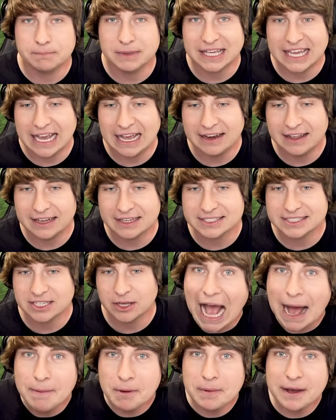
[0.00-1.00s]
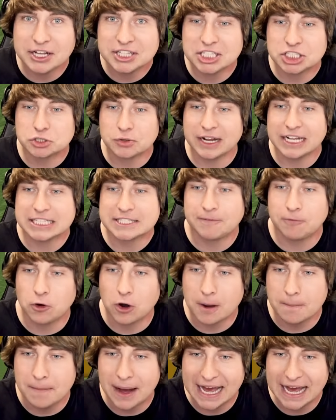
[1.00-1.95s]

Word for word: mechanics, I'm about to transform